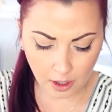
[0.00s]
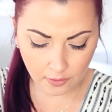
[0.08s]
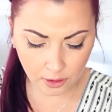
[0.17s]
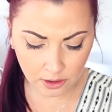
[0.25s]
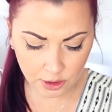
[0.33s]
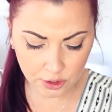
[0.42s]

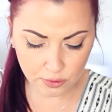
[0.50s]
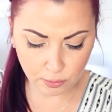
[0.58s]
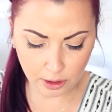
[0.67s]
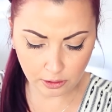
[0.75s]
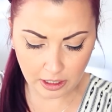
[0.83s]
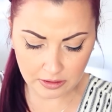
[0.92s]
I've only just
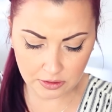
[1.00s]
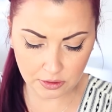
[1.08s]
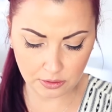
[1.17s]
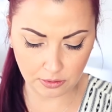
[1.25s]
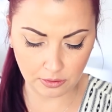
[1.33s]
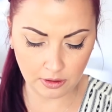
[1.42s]
realised
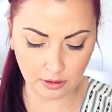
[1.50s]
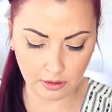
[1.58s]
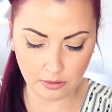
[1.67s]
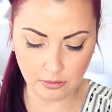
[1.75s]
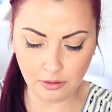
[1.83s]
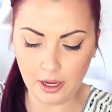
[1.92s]
too, the
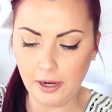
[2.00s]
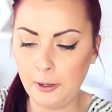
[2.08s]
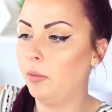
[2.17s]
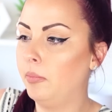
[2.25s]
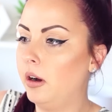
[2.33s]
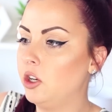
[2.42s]
little
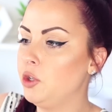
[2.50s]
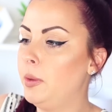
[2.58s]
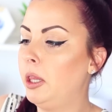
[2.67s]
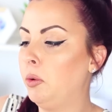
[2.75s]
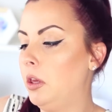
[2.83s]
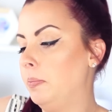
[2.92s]
like
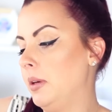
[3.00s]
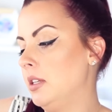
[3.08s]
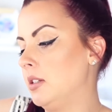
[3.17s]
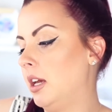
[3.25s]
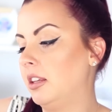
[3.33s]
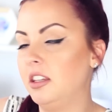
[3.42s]
marshmallowy
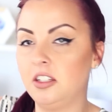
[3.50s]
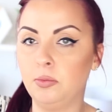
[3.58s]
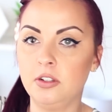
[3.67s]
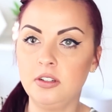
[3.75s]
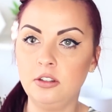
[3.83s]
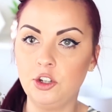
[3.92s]
bits, like this
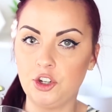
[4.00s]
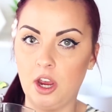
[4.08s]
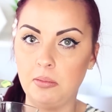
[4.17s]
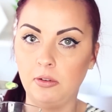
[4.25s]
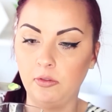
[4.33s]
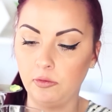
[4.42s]
one's in the
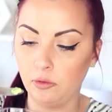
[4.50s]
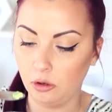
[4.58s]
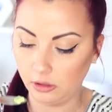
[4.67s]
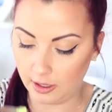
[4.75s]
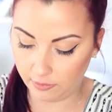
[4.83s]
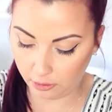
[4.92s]
shape of a
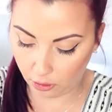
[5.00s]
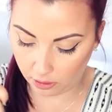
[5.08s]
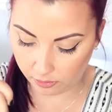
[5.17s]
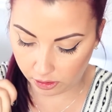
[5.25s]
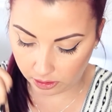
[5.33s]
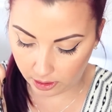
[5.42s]
4-leaf
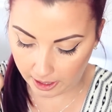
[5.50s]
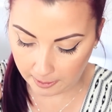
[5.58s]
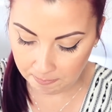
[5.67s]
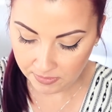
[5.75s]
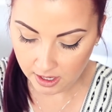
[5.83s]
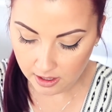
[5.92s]
clover and like
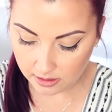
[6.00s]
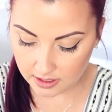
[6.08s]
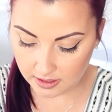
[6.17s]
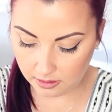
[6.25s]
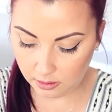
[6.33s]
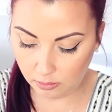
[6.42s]

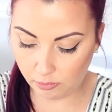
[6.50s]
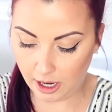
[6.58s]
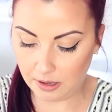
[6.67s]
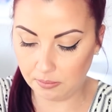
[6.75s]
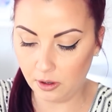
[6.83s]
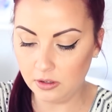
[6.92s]
there's a little
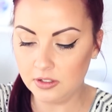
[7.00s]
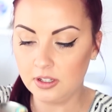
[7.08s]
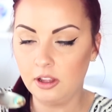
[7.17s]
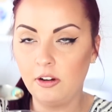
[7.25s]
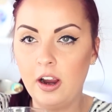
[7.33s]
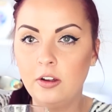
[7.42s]
rainbow,
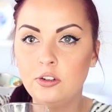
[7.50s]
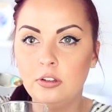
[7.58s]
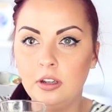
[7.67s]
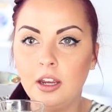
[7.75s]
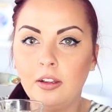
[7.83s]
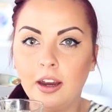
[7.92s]
so they're
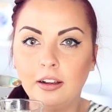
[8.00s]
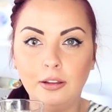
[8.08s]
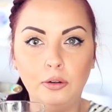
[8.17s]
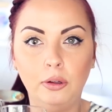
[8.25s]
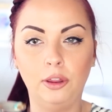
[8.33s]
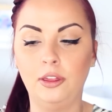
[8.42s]
actually like
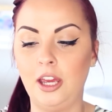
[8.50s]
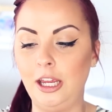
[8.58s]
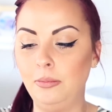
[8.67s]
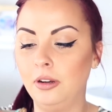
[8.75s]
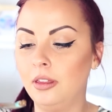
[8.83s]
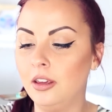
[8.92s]
little
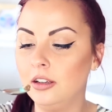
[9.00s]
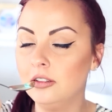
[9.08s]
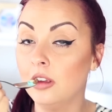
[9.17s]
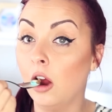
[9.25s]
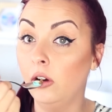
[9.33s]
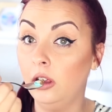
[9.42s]
themed
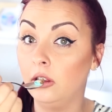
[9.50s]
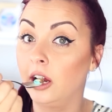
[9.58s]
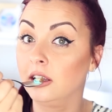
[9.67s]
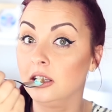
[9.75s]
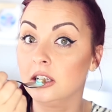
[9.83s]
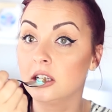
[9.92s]
things. I really
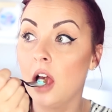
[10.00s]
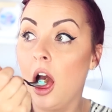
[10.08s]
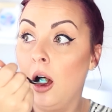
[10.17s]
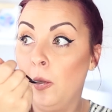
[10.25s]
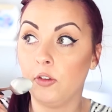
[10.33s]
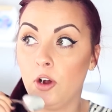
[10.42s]
like this.
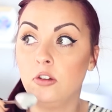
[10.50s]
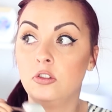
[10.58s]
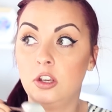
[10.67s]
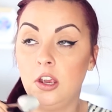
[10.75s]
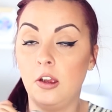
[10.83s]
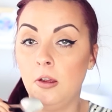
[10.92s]
If I was
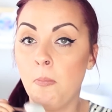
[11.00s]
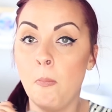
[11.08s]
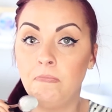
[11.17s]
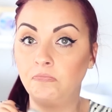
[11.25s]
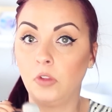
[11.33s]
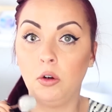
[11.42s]
a kid,
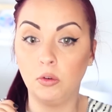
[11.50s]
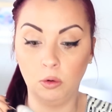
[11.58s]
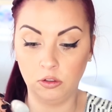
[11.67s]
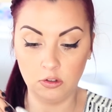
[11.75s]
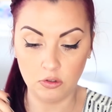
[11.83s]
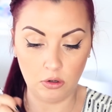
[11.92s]
I would
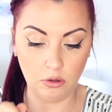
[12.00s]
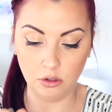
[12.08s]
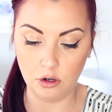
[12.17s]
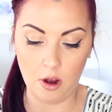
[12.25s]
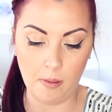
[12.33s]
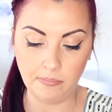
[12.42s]
want this all the
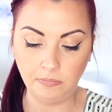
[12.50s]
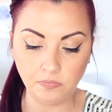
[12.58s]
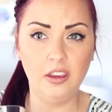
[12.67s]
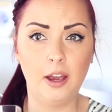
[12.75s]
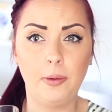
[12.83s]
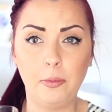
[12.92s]
time.
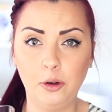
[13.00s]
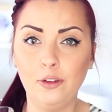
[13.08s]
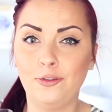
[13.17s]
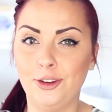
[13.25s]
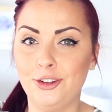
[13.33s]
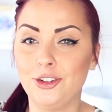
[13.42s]
Yeah, I'm going
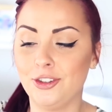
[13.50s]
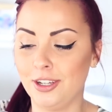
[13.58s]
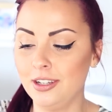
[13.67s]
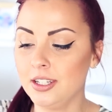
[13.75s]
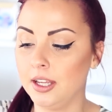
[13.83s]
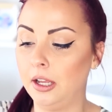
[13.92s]
to finish
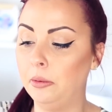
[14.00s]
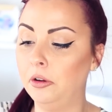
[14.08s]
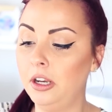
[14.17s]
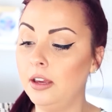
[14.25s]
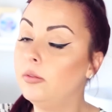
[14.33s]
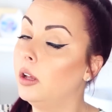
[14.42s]
this and I'm
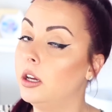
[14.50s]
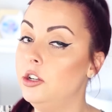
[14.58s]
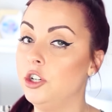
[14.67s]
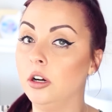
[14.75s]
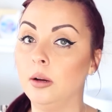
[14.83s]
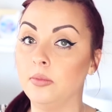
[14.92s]
going to give Lucky
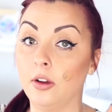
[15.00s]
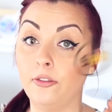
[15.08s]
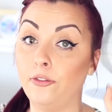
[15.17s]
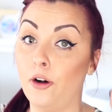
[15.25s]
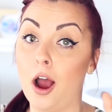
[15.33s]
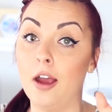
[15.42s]
Charms a
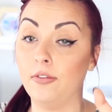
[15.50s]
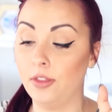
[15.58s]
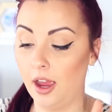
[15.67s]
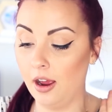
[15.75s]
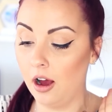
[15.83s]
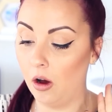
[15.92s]
5.
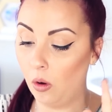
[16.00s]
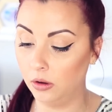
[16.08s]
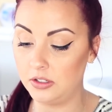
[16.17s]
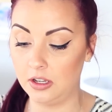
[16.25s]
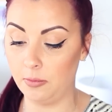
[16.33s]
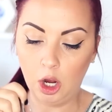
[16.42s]
They are
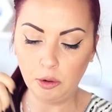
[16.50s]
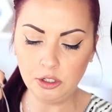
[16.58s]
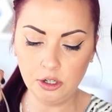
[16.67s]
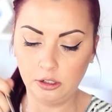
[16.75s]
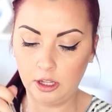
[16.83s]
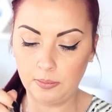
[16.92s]
awesome. I would
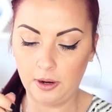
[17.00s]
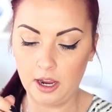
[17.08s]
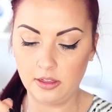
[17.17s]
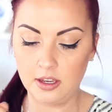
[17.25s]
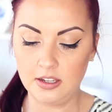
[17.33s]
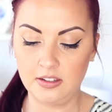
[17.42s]
totally
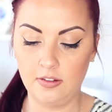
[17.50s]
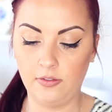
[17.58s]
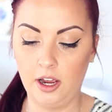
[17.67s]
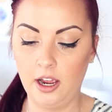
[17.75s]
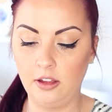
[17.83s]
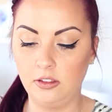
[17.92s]
buy these if
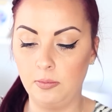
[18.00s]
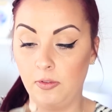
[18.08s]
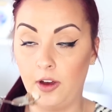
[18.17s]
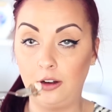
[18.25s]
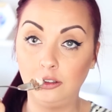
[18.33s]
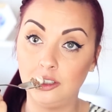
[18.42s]
I had them
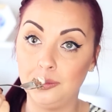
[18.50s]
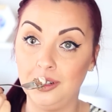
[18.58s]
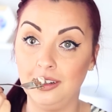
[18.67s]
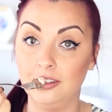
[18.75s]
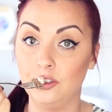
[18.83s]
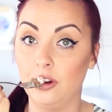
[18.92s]
available to
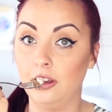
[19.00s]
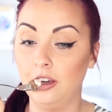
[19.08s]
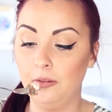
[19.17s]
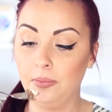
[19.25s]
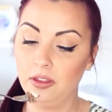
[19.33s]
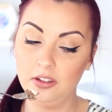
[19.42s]
me in
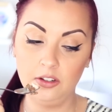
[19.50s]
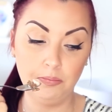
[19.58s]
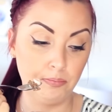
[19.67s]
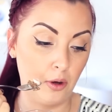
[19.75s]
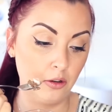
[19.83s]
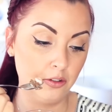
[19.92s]
Australia, but this
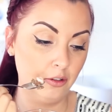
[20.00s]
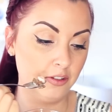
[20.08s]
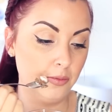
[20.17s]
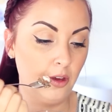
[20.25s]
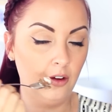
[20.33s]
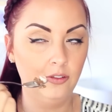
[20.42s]
box
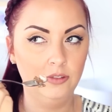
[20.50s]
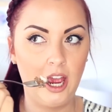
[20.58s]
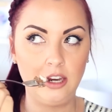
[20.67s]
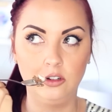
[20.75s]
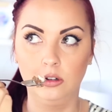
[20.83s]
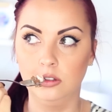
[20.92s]
cost me like
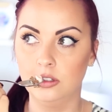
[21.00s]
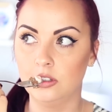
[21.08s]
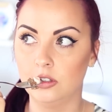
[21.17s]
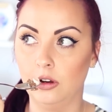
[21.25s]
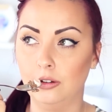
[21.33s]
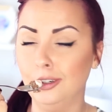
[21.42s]
$8,
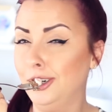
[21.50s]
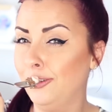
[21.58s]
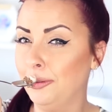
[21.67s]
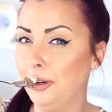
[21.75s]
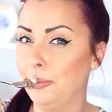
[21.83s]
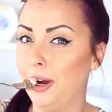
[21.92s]
so I don't know
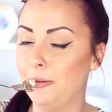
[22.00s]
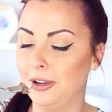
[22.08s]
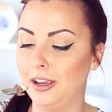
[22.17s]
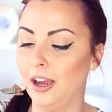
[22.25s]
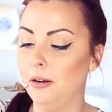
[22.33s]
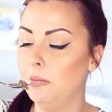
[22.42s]
if I'm going to buy them
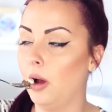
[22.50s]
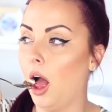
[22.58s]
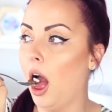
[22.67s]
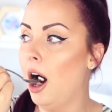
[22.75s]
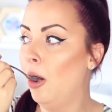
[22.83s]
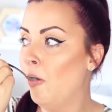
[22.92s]
again,
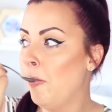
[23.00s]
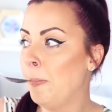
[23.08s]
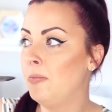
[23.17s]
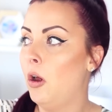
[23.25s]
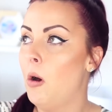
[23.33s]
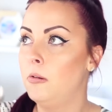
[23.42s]
but
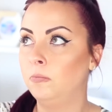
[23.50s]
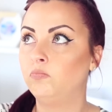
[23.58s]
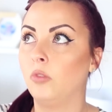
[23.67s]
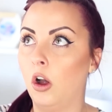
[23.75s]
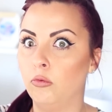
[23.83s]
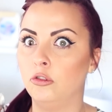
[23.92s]

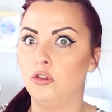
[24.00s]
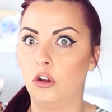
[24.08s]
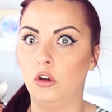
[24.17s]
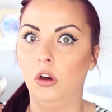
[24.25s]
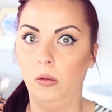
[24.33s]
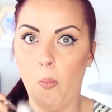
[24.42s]
I wish I
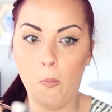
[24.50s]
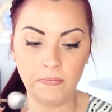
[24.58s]
could.